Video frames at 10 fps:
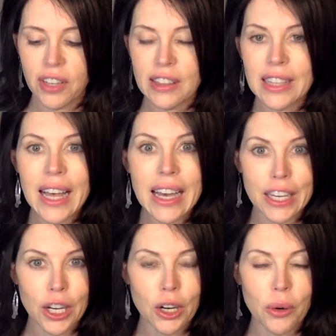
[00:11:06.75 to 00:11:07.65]

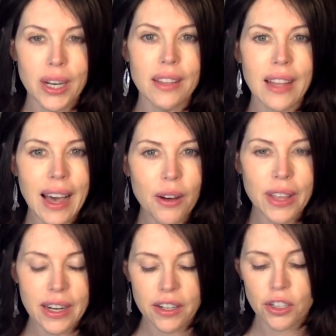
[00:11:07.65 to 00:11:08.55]
let go and allow
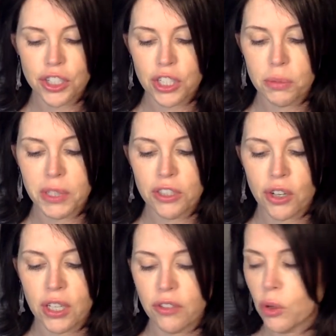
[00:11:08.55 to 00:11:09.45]
that energy to be
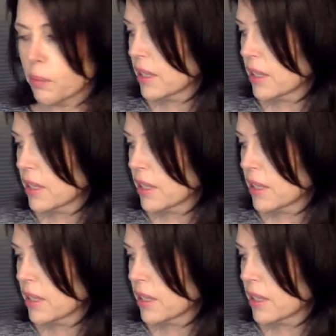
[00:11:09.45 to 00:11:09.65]
transformed.